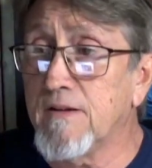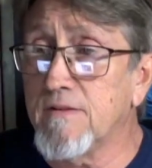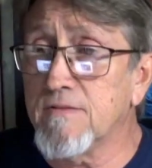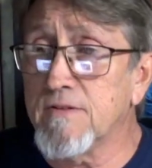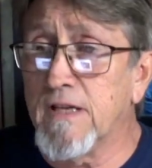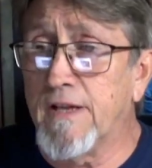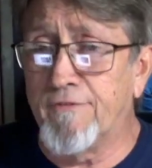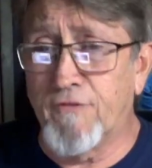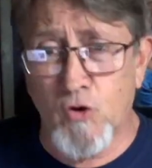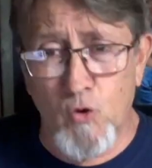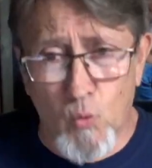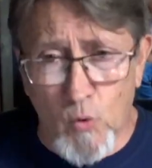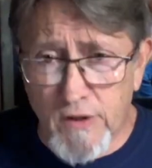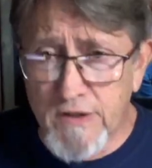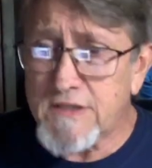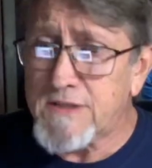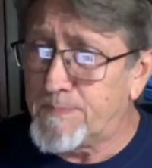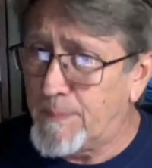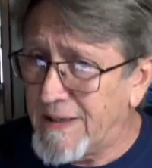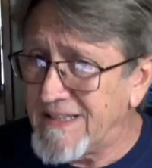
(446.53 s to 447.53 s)
if you want
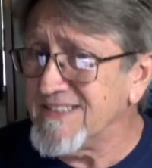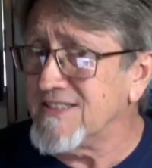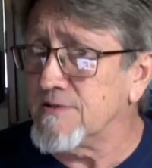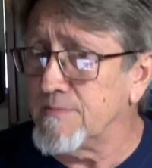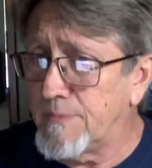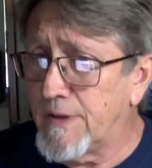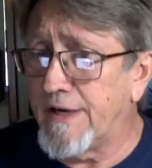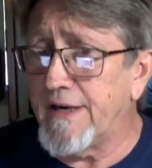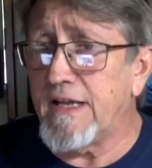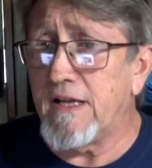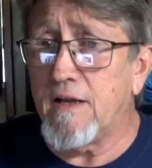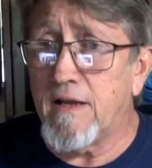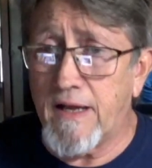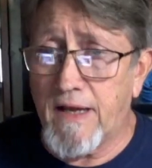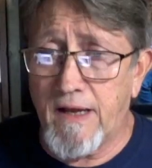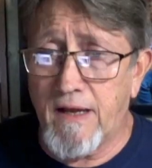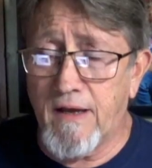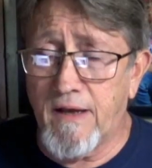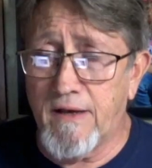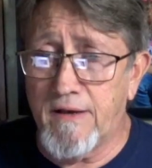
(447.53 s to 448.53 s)
to spend some money
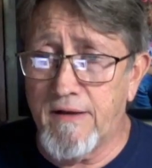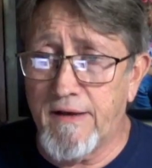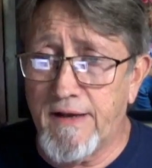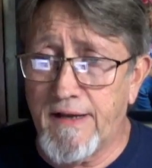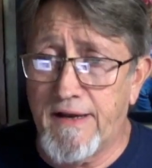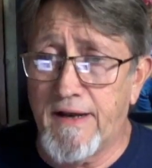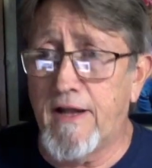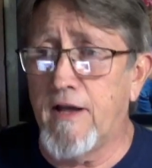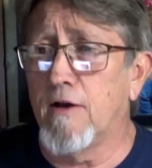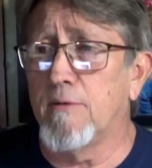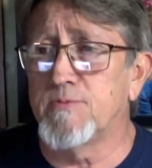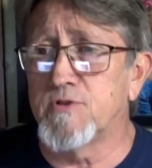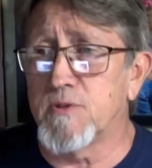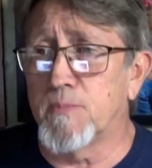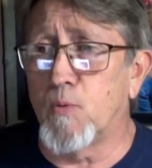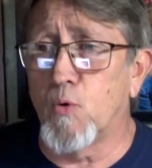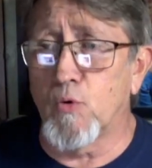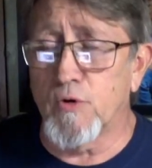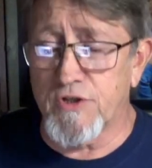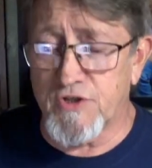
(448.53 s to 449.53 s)
and help
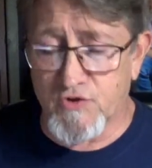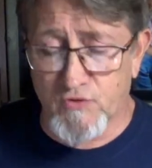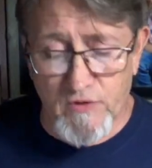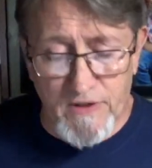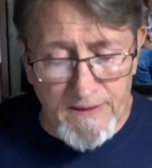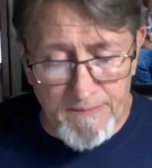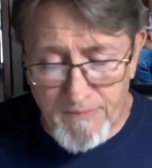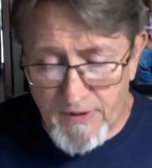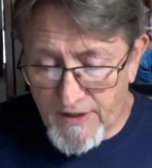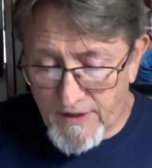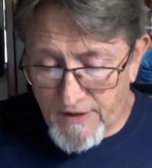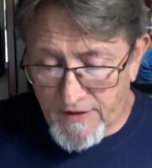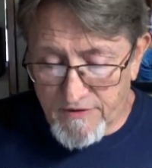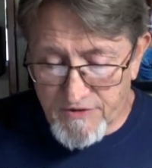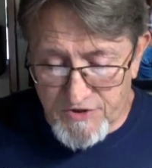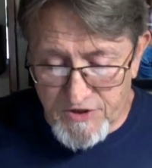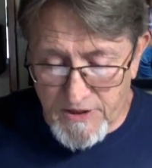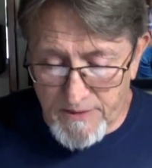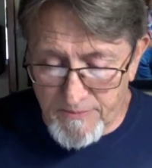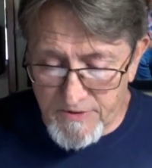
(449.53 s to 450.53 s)
support a stream,
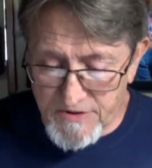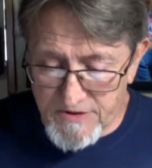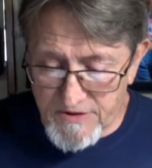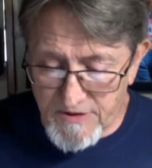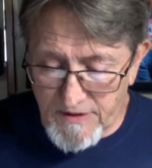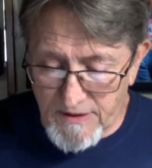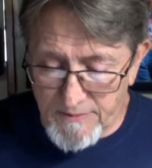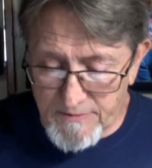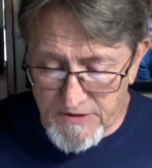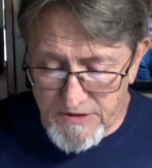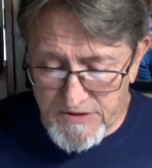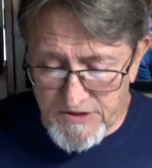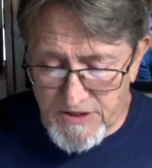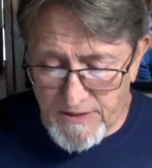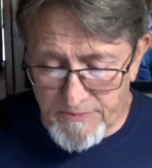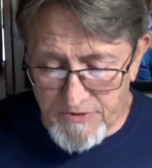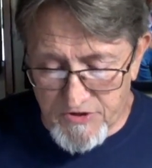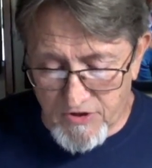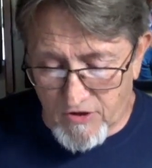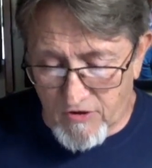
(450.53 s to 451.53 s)
Jim is
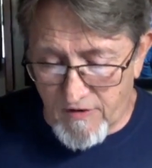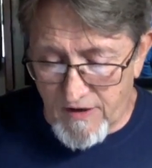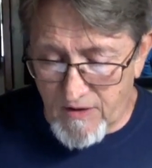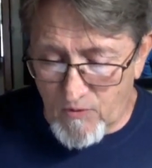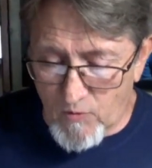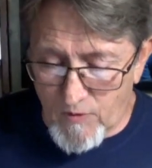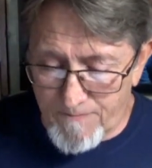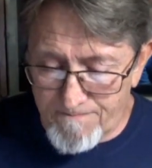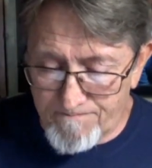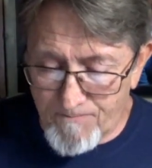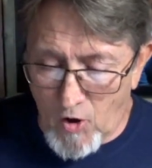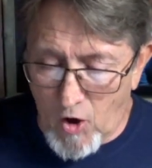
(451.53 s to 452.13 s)
a great one.